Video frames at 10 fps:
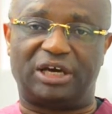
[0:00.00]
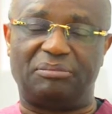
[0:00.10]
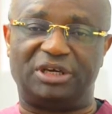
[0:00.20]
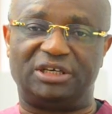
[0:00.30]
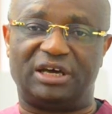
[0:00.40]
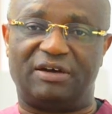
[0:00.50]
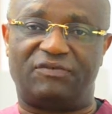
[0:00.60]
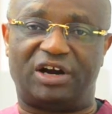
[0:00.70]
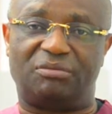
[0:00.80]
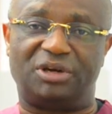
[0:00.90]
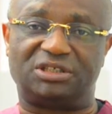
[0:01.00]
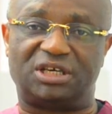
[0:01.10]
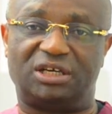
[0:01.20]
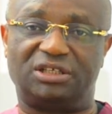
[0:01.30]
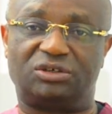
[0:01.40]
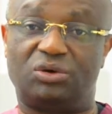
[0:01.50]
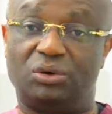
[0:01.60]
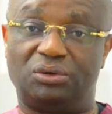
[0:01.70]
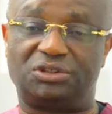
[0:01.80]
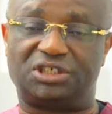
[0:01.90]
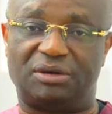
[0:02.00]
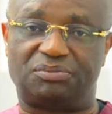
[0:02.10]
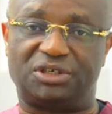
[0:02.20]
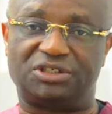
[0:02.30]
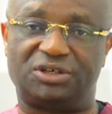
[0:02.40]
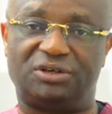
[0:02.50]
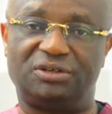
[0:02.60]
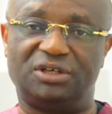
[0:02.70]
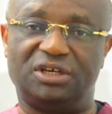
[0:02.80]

I mean environmentally cold temperature,